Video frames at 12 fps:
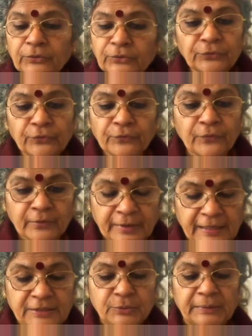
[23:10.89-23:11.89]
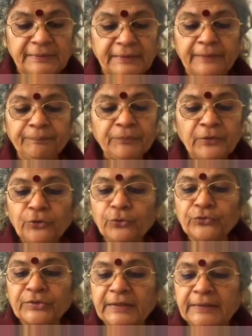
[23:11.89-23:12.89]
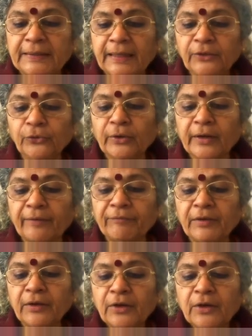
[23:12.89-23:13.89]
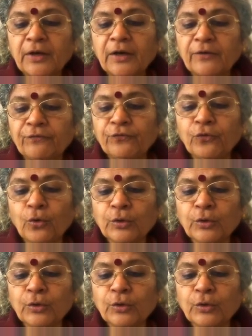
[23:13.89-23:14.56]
so for x1t, you see that you are having 4